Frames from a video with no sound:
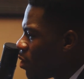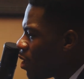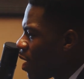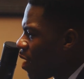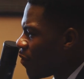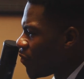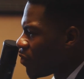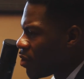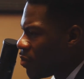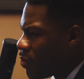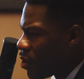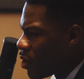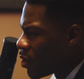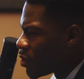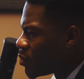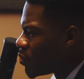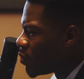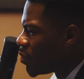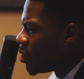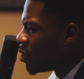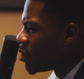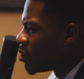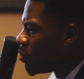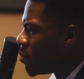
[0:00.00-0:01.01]
African Americans
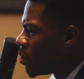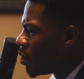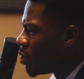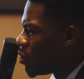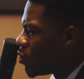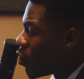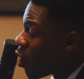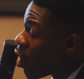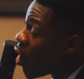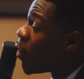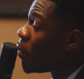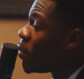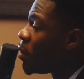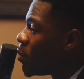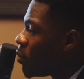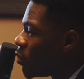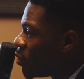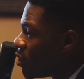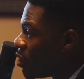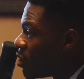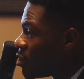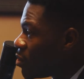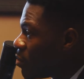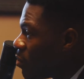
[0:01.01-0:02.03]
with disability, or all people
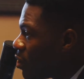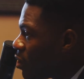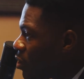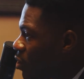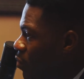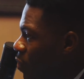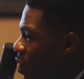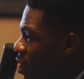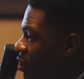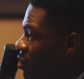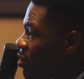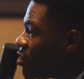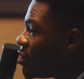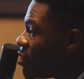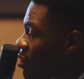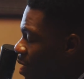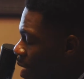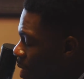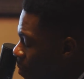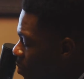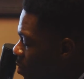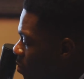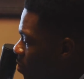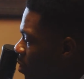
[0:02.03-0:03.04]
with disability, right? She just
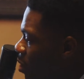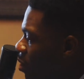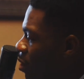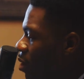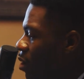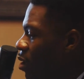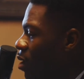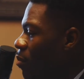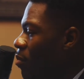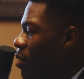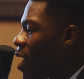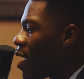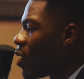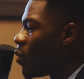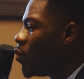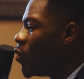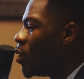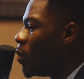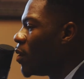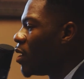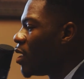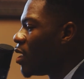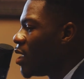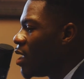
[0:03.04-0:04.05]
happened to be a black
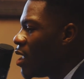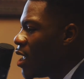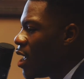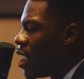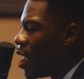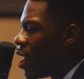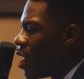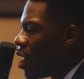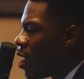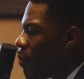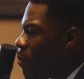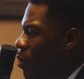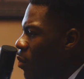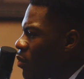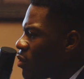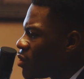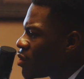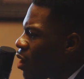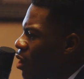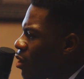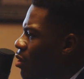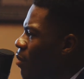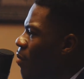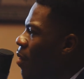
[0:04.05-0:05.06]
woman. But we
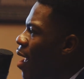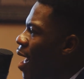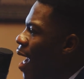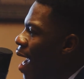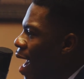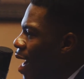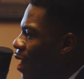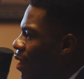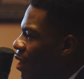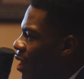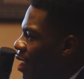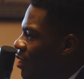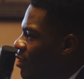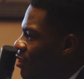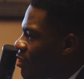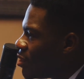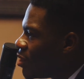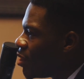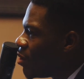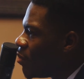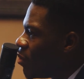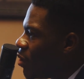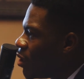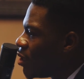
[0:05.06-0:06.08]
talked about
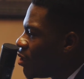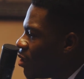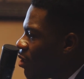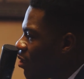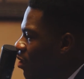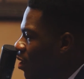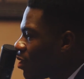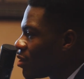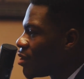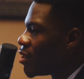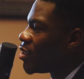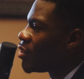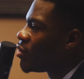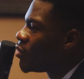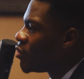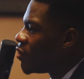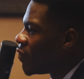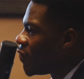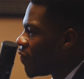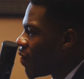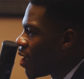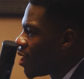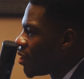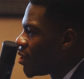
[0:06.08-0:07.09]
allyship, and I think you
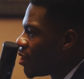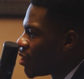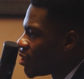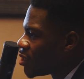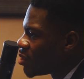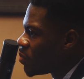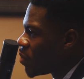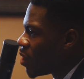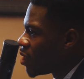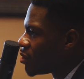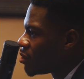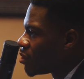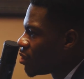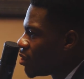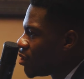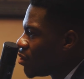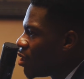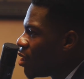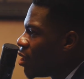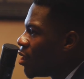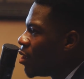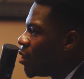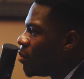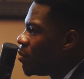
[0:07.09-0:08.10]
defined that,
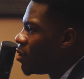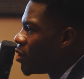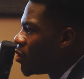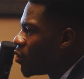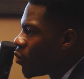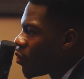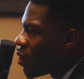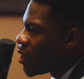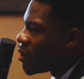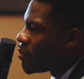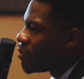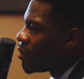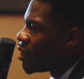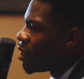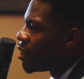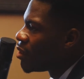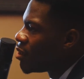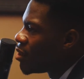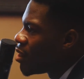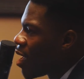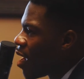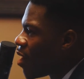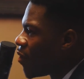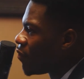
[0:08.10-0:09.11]
especially being a white man
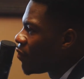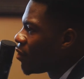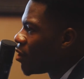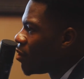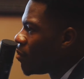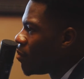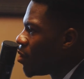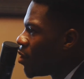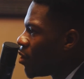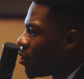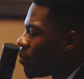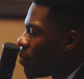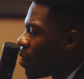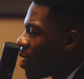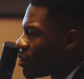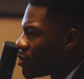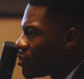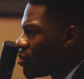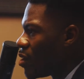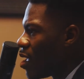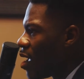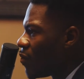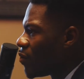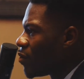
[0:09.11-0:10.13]
in an African American,
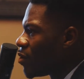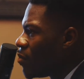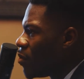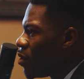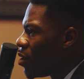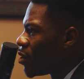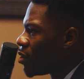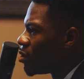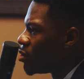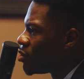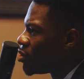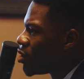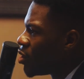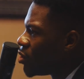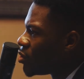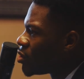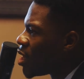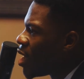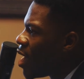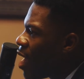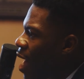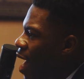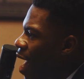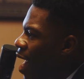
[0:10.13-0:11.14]
pastor in an African American church.
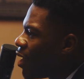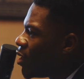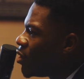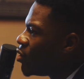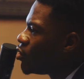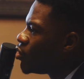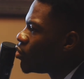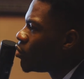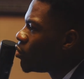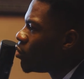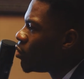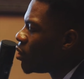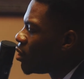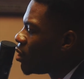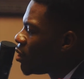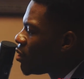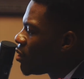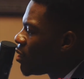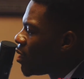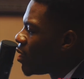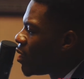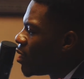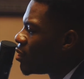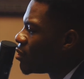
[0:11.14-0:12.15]
How did you
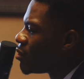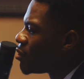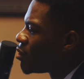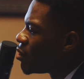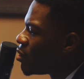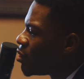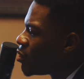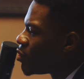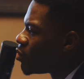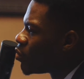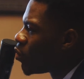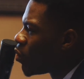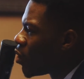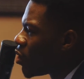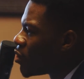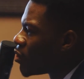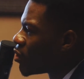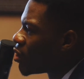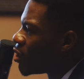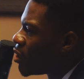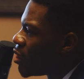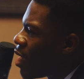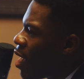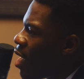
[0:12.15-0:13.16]
get into this
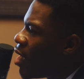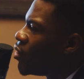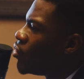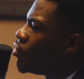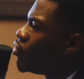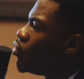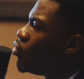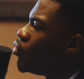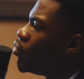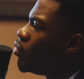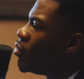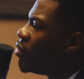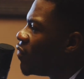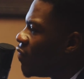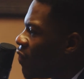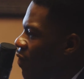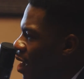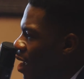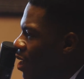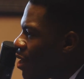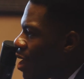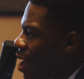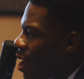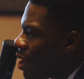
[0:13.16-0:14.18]
work, and how do you
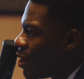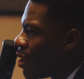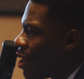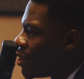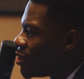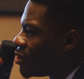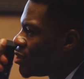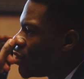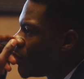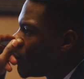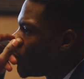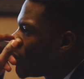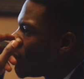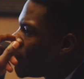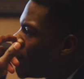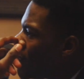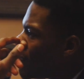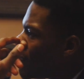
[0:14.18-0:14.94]
define allyship, what it